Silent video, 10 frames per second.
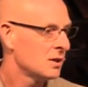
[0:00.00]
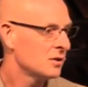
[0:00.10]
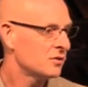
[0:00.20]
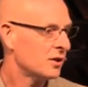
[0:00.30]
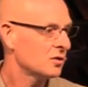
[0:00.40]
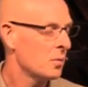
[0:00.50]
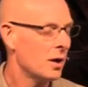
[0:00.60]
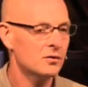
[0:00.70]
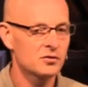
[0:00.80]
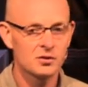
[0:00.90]
six
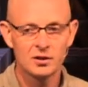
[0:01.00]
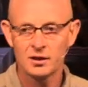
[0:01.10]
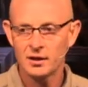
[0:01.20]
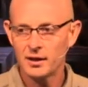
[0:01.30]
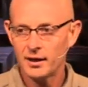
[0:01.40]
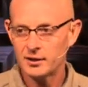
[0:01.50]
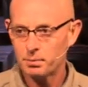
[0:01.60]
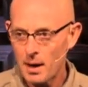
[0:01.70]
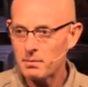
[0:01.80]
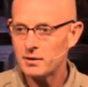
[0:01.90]
months, it's
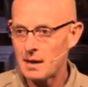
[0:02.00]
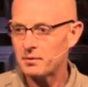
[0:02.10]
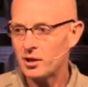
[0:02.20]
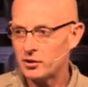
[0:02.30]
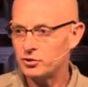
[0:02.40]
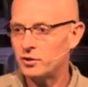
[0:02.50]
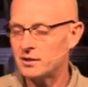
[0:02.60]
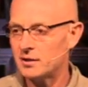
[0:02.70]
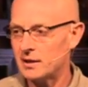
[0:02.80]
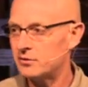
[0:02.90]
probably not because you
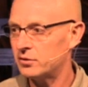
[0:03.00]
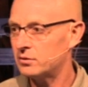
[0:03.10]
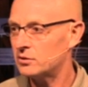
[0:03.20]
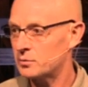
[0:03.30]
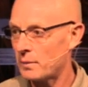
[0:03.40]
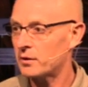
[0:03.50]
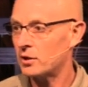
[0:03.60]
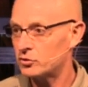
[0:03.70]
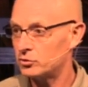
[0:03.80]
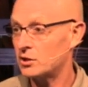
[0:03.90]
didn't need to, it's probably
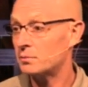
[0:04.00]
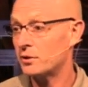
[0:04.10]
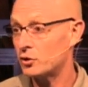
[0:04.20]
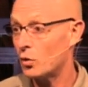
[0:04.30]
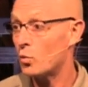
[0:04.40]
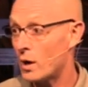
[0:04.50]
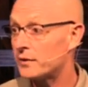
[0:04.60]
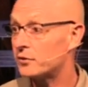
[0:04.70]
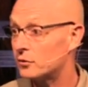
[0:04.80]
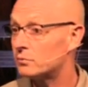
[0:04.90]
because you simply don't want
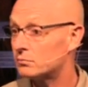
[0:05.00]
to.